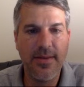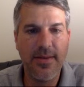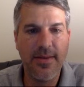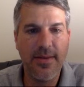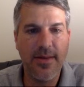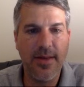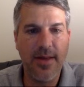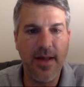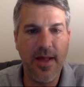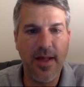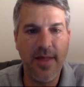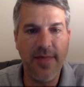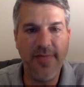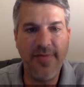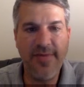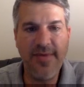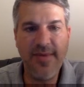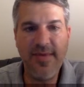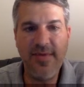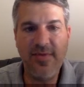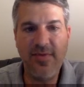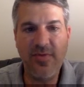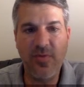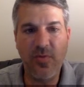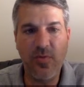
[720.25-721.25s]
Uh,
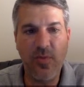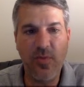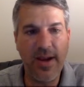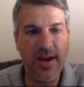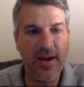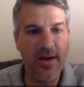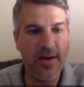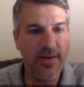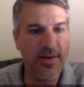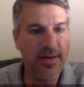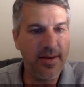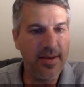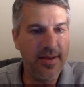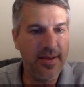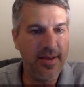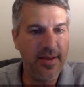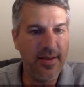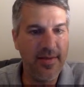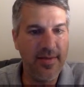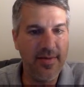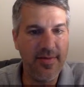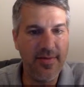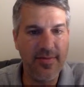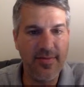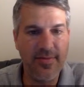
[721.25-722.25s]
D squared
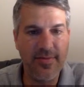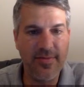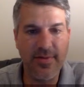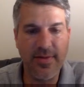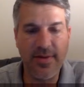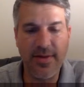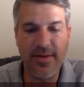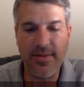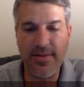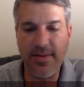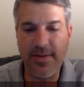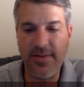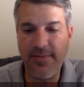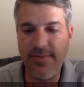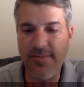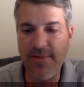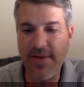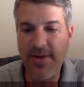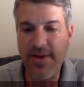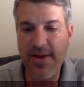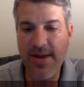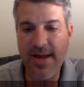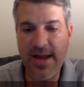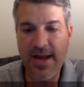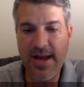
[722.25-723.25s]
is a, a
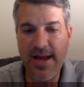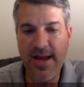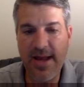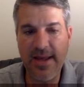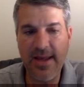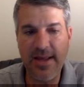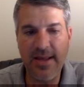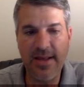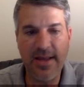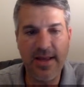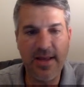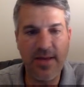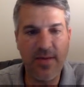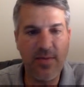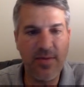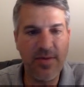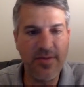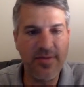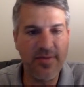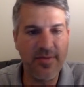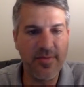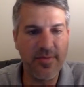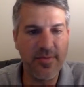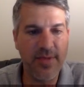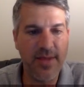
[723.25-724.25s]
very high end kind of
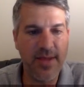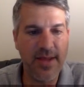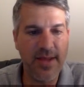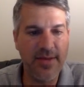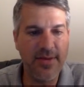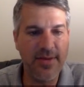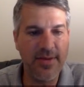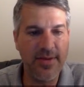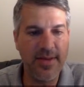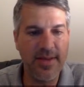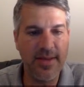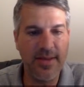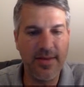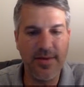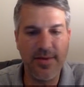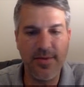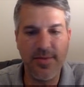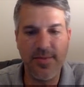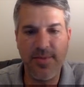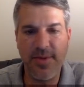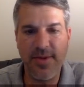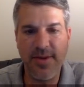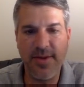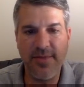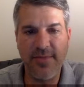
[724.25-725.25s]
Western brand you can get good
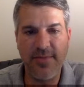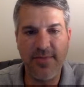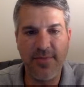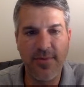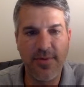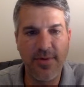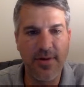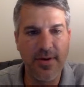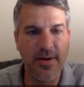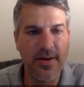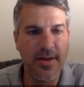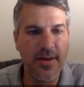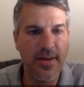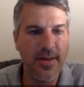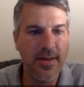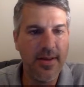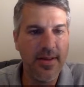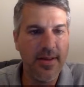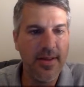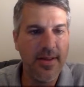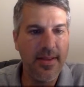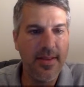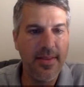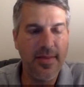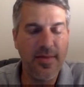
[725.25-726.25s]
money for.
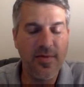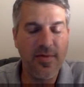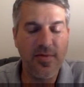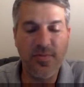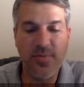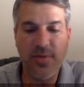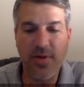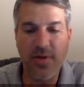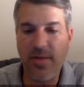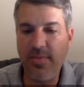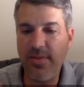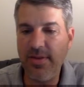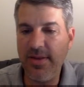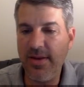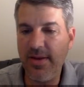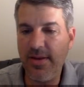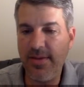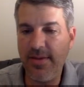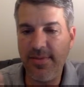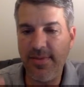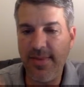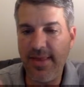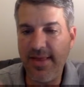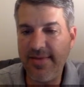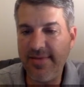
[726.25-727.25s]
There's probably
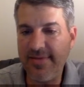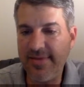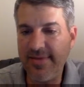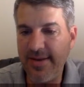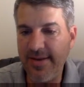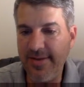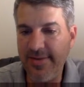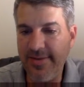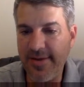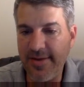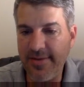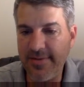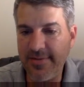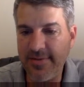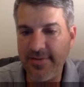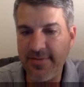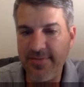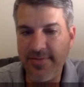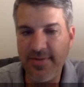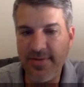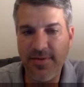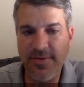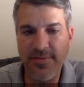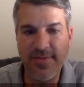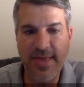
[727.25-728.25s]
less than a dozen of
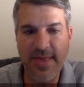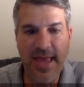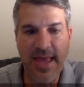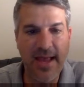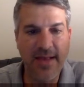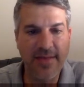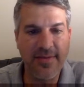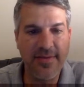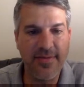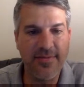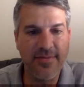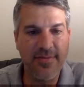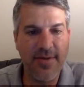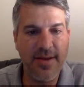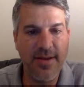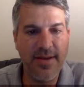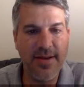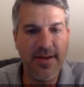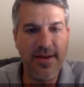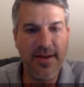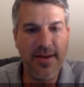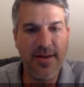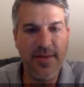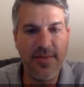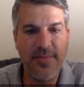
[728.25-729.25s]
those active right
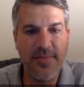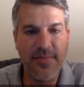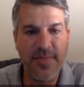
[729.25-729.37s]
now.